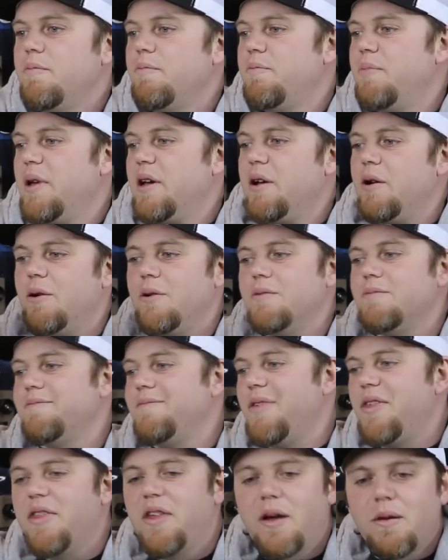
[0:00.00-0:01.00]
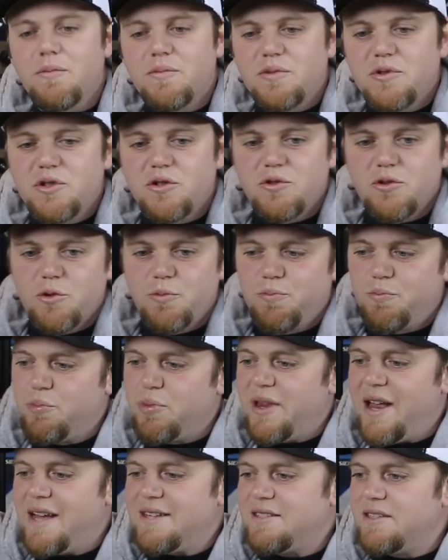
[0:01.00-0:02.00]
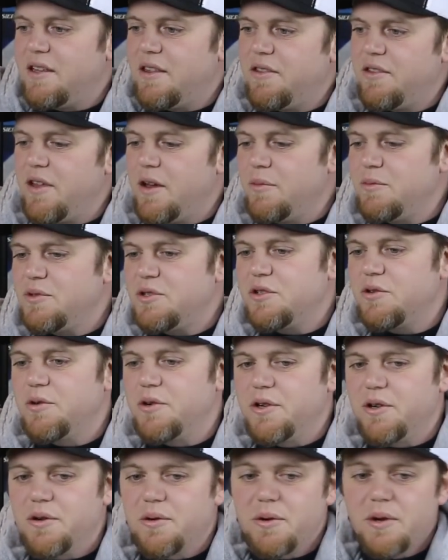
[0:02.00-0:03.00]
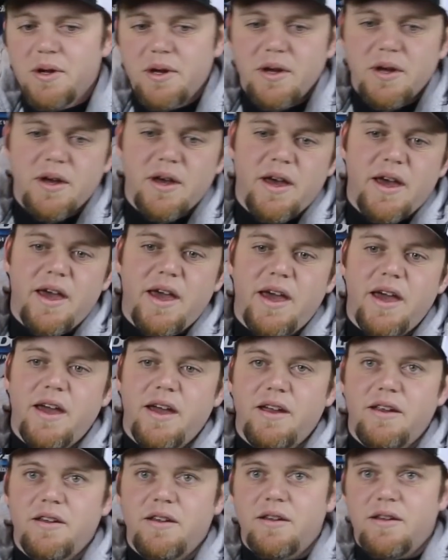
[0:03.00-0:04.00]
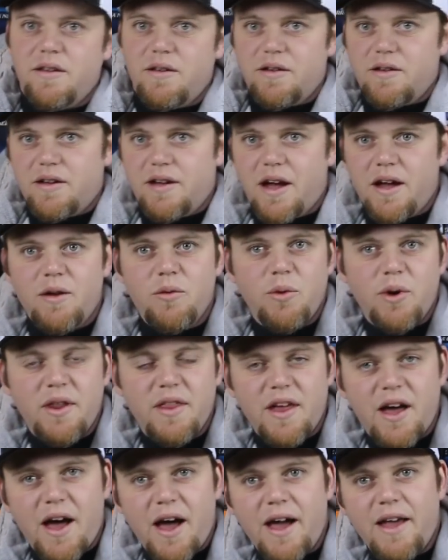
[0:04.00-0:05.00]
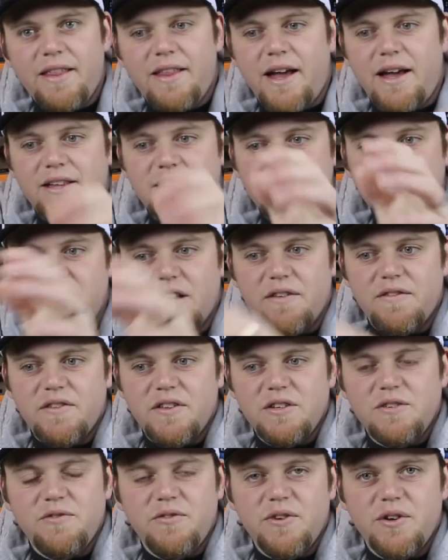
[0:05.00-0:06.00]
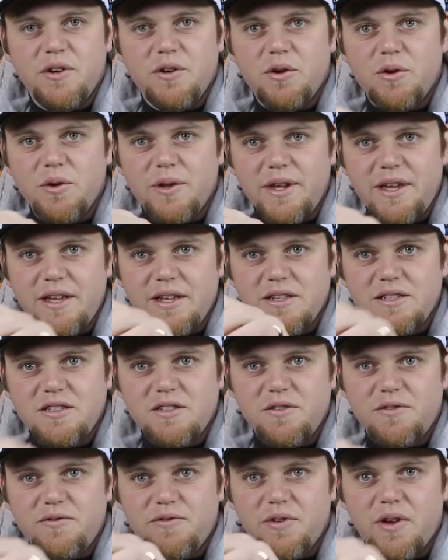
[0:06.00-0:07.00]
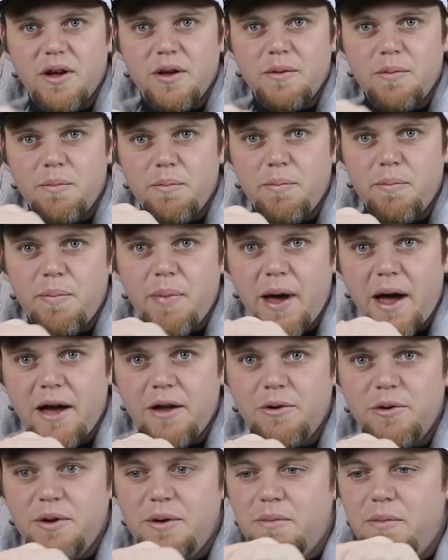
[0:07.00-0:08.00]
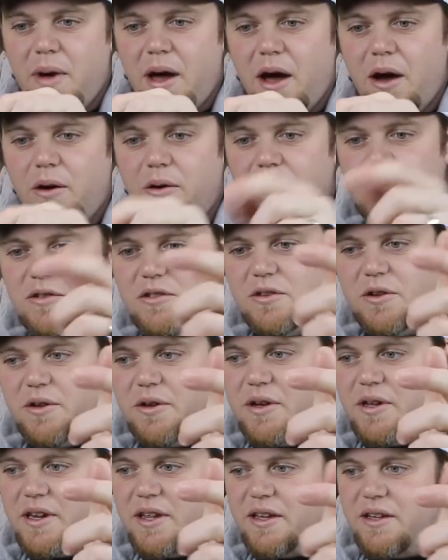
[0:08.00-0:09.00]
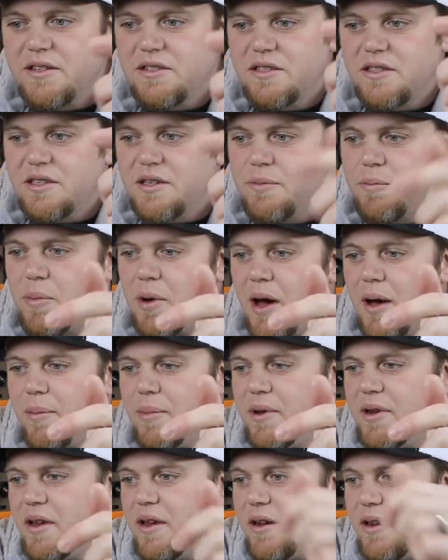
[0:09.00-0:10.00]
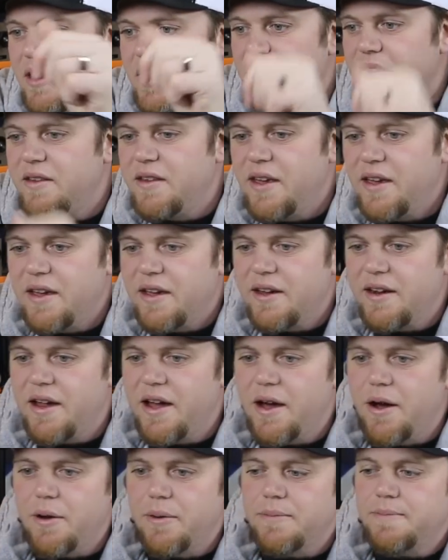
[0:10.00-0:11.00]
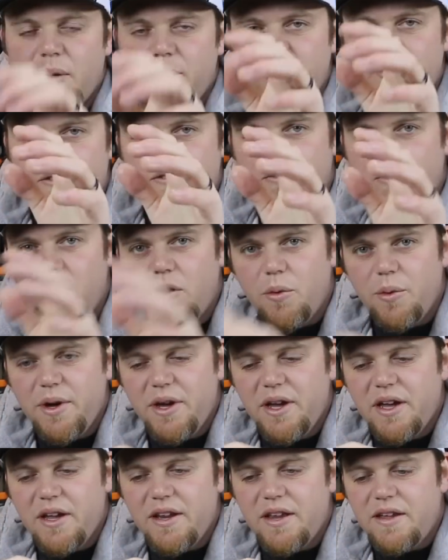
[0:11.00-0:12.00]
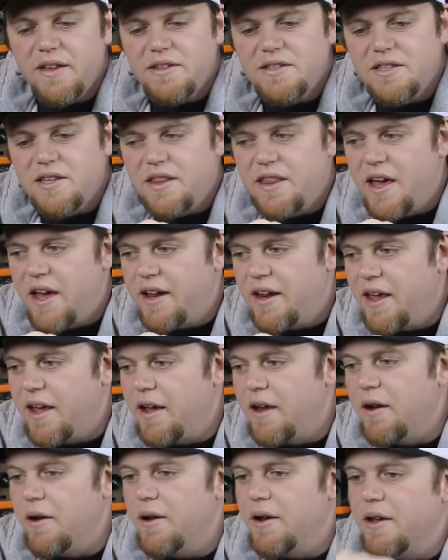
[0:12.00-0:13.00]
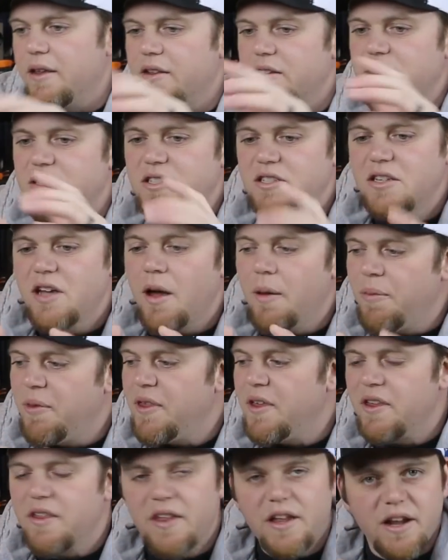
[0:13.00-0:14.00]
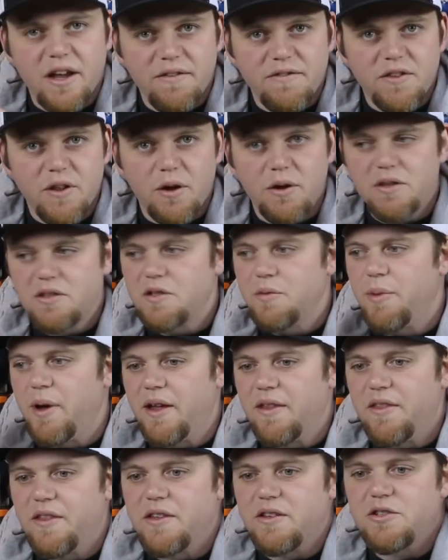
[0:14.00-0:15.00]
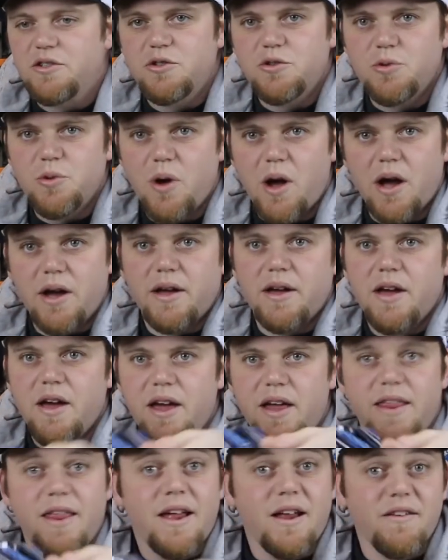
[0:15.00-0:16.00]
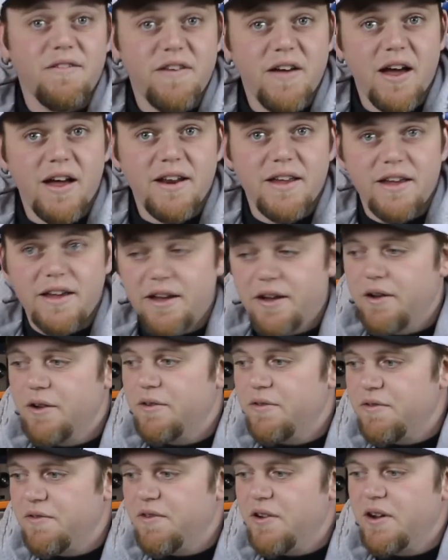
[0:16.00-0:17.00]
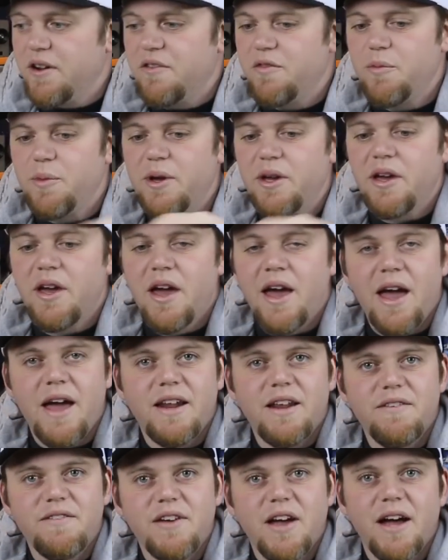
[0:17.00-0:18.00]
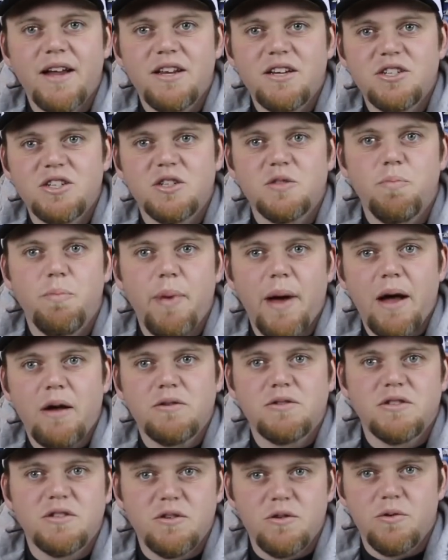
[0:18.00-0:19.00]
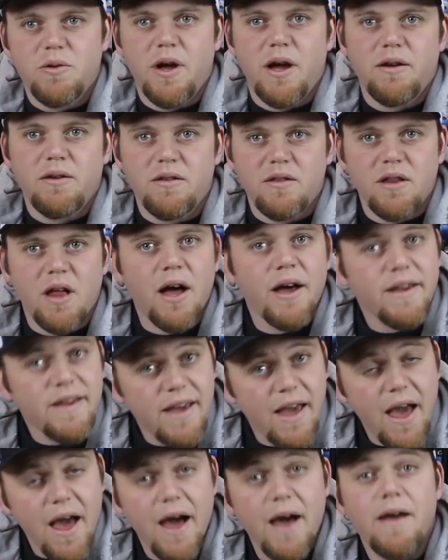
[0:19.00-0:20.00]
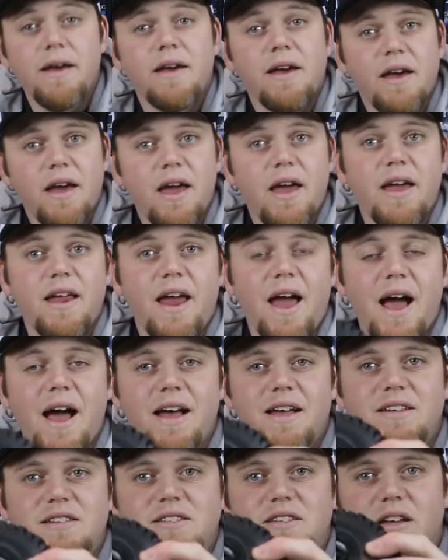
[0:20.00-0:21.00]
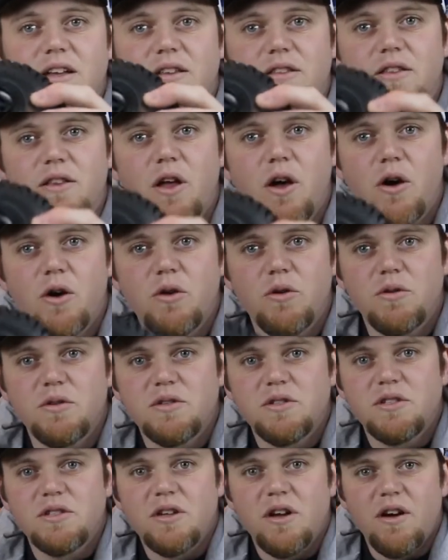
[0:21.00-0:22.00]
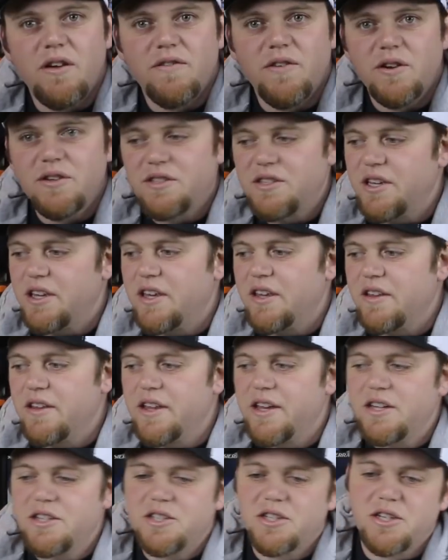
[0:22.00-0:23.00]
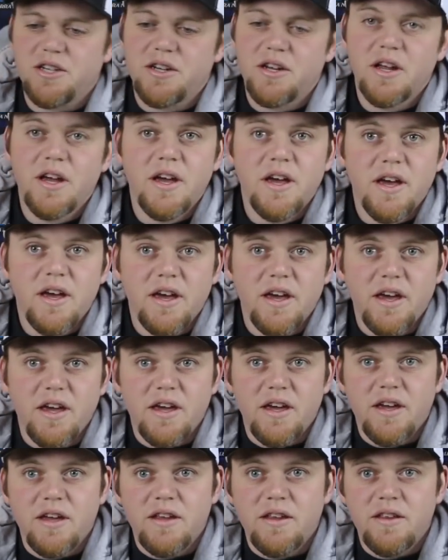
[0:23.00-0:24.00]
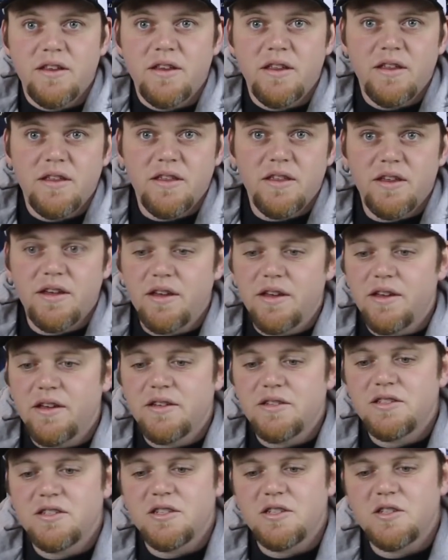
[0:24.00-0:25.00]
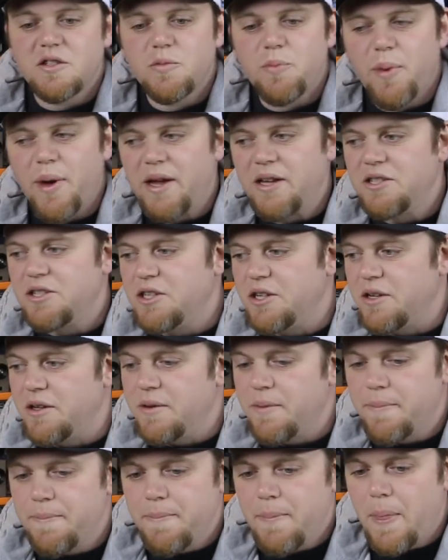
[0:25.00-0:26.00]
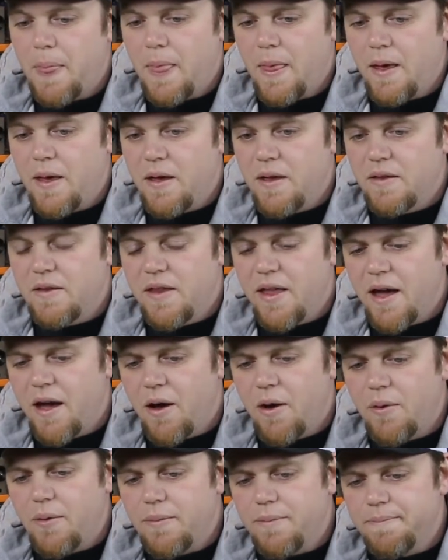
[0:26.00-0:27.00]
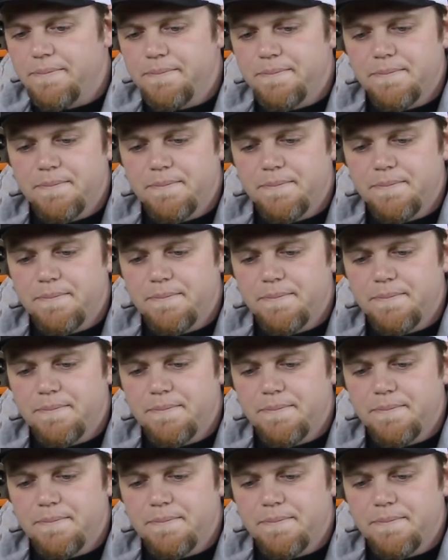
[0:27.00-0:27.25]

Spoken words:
big old plastic thumb screw. And kind of one of the highlights of this vehicle is the front battery mount, so you can easily pop it in and take it out. But before we get into that area, there's something that I've noticed about this truck, and I've had it here in front of me, and I've kind of just bounced it around a lot. Yeah, it has loads of articulation in the suspension. Now,